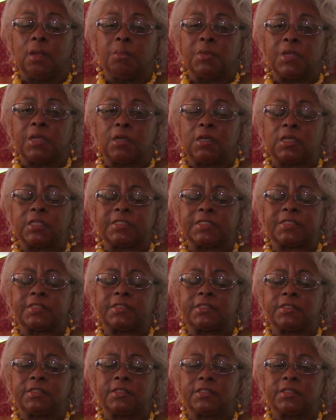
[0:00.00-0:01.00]
because
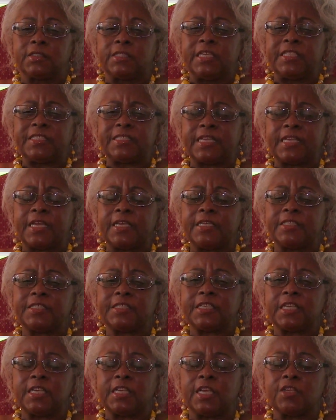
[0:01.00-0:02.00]
these days
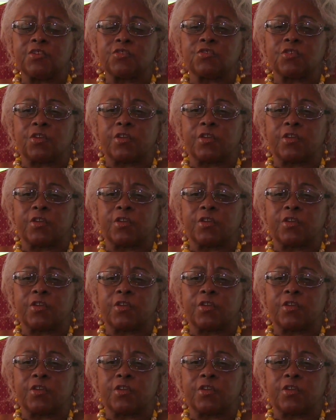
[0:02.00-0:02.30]
teenagers